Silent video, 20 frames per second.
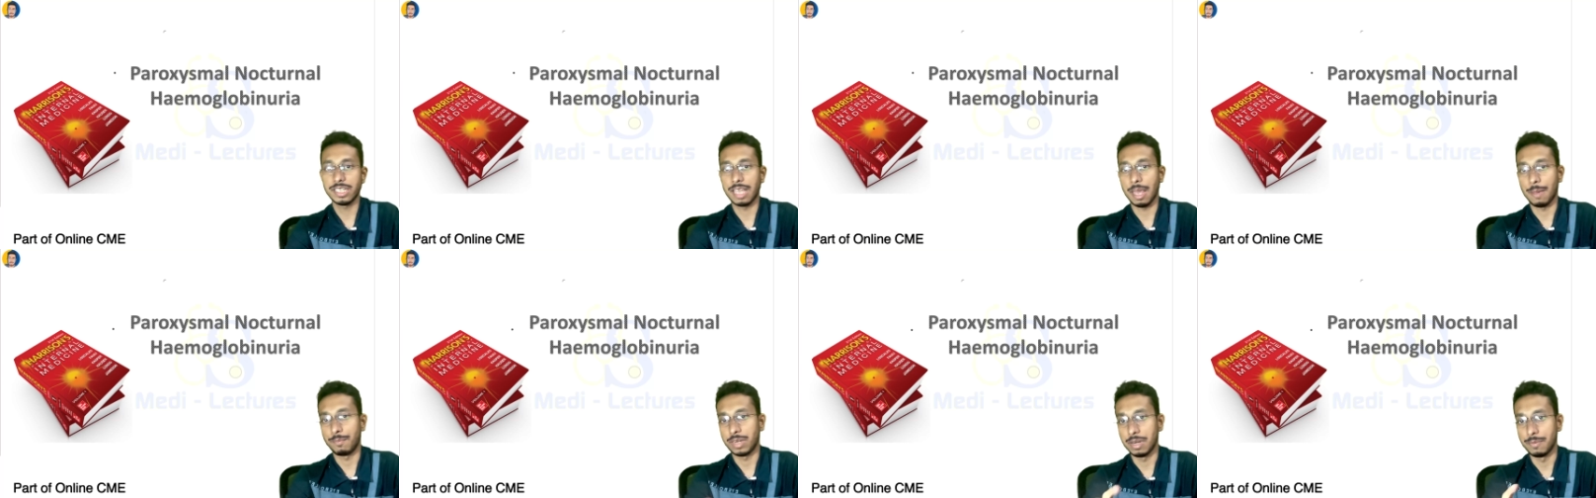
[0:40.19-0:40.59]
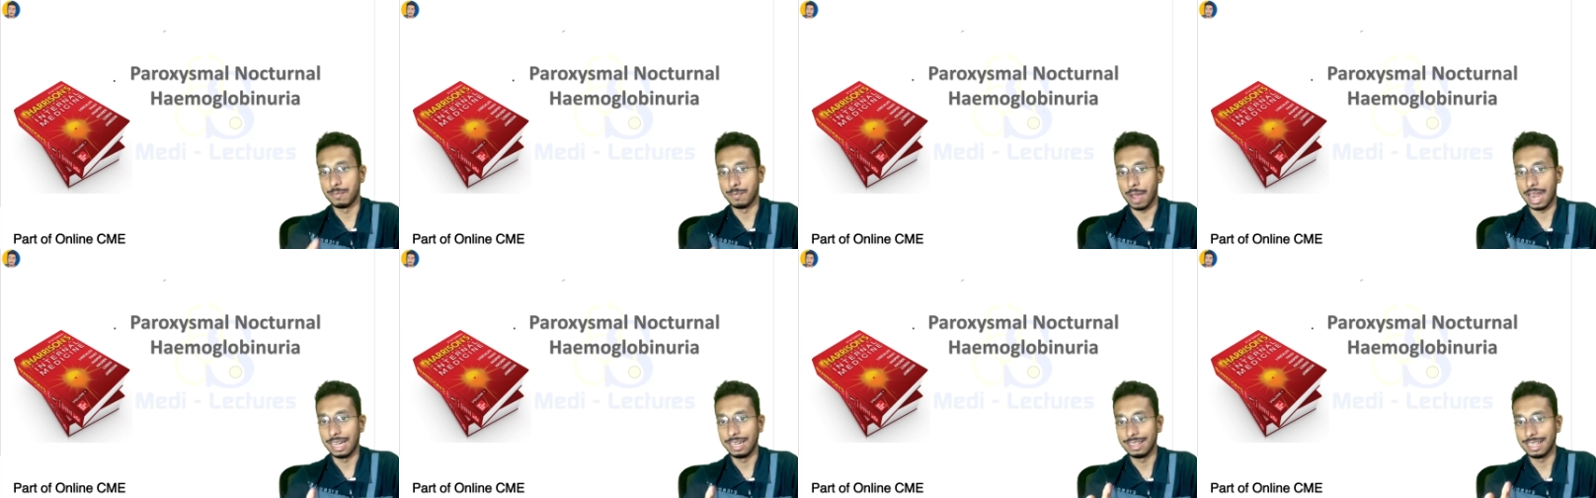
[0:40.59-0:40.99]
kept in
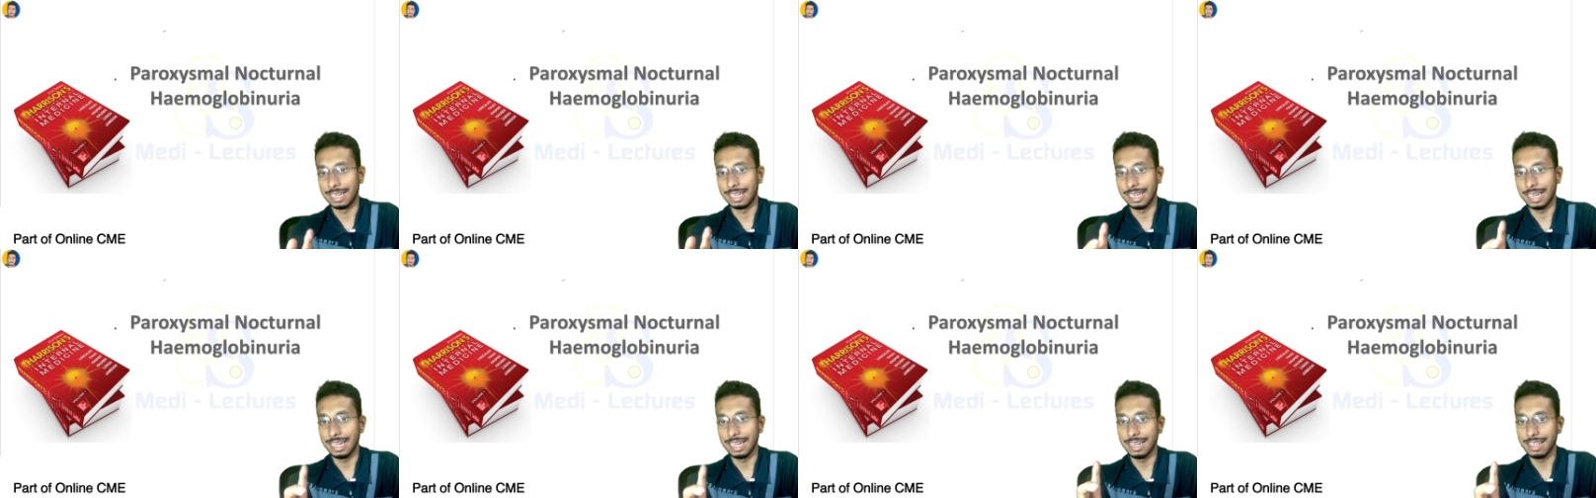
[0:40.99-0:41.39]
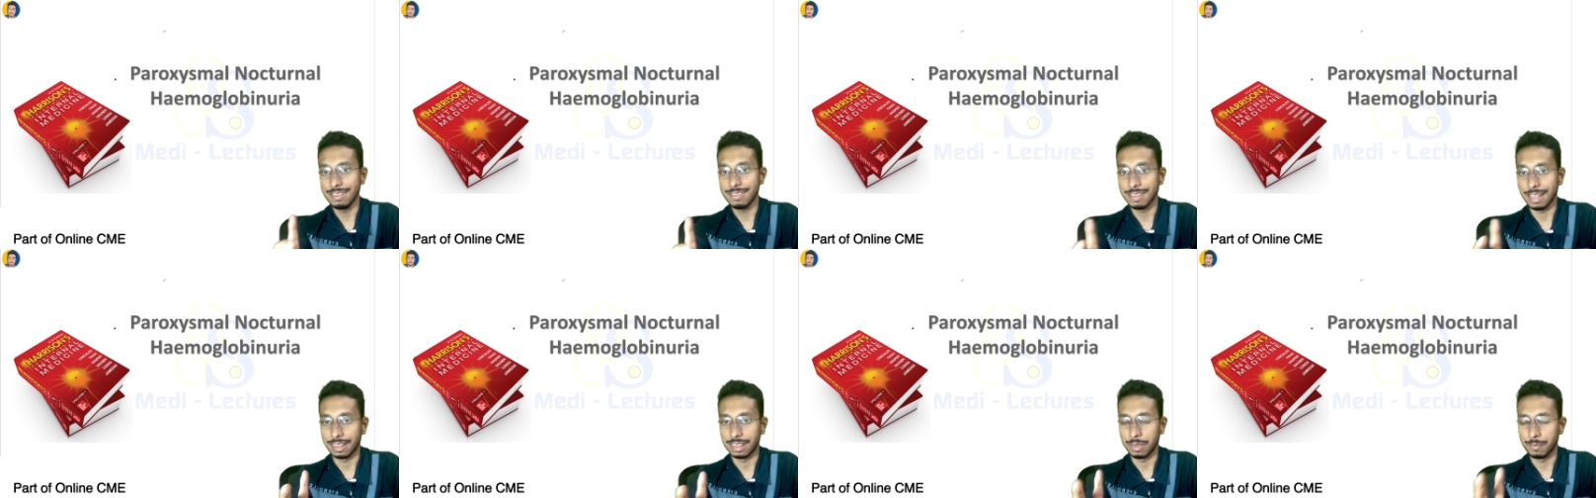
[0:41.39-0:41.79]
mind that it
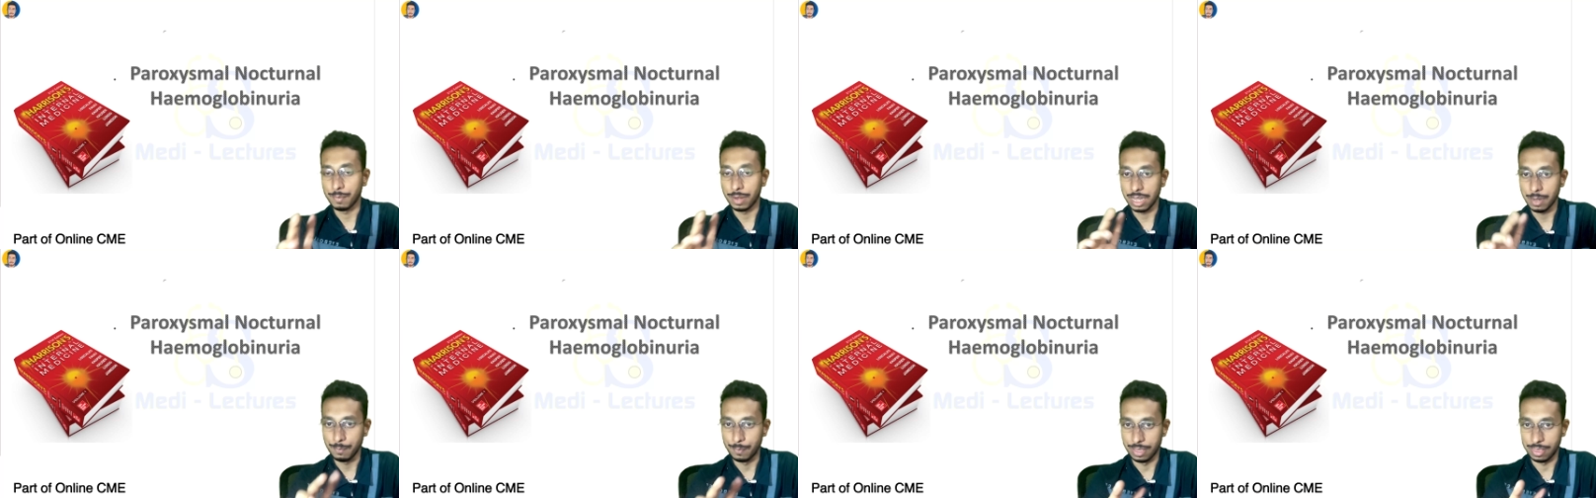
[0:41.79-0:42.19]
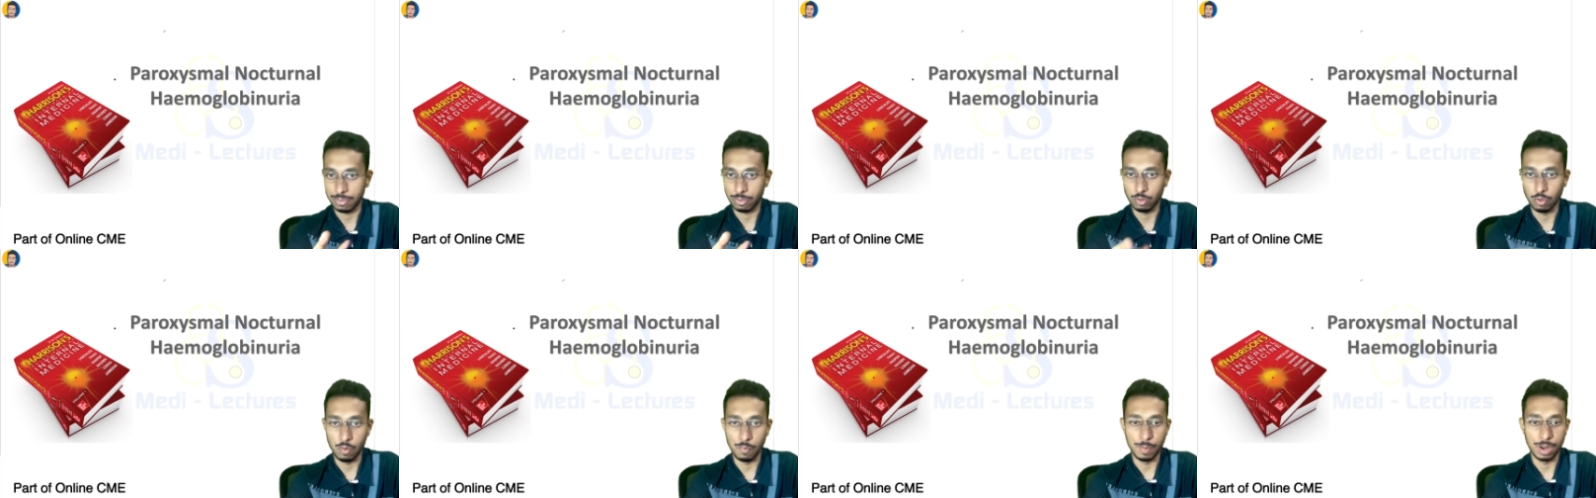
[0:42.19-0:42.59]
is nothing but a
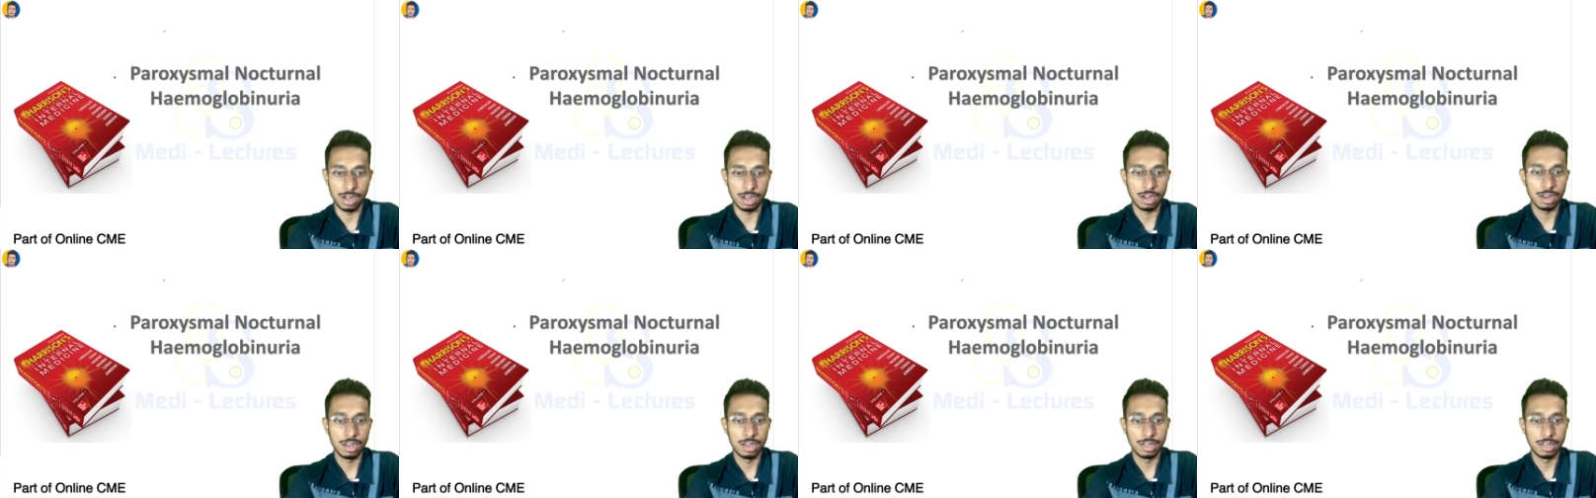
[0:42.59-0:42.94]
misnomer,